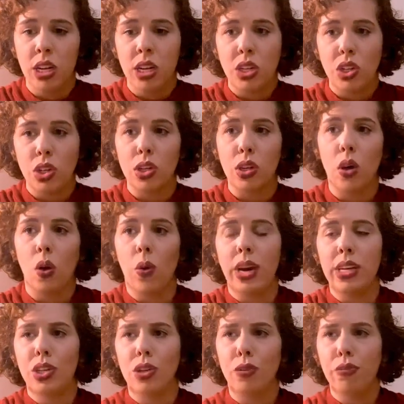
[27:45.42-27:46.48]
so I
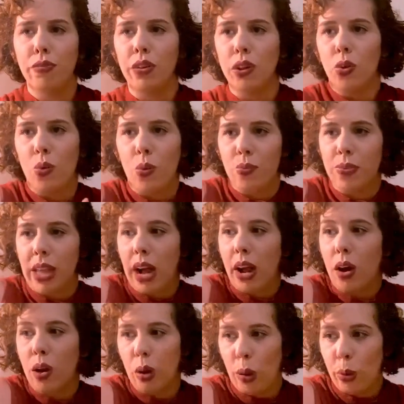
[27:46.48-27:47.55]
don't feel that
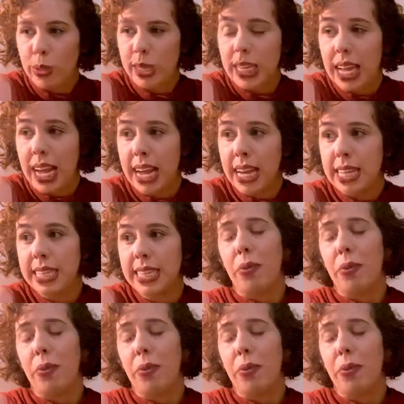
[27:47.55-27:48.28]
closeness.